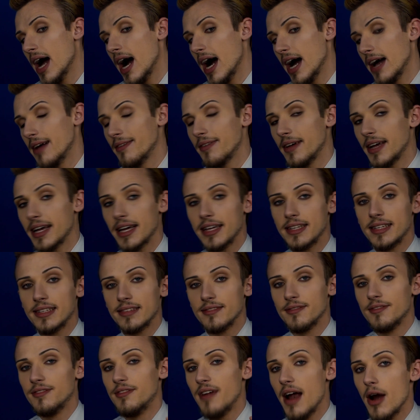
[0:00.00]
I think it's
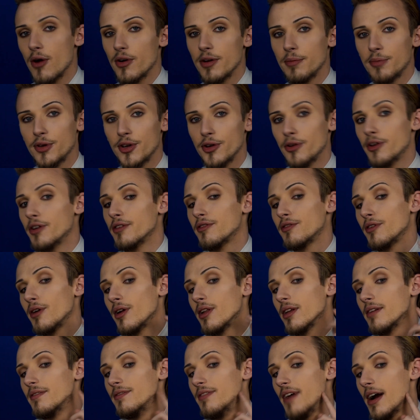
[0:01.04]
very
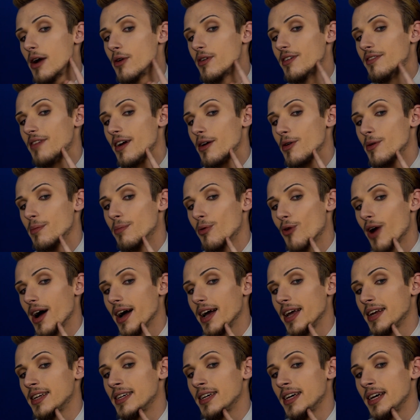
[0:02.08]
beautiful and very, very
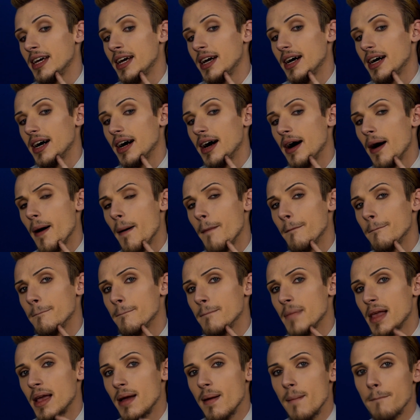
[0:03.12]
bright,
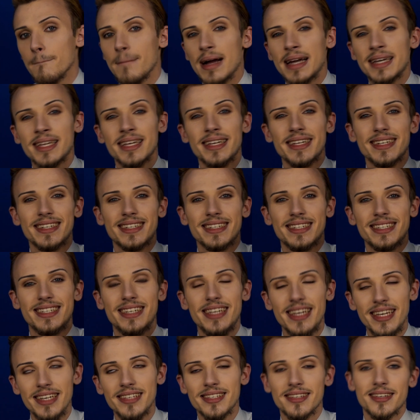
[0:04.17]
but
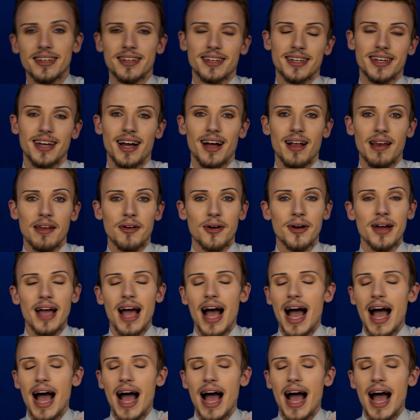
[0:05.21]
decent color.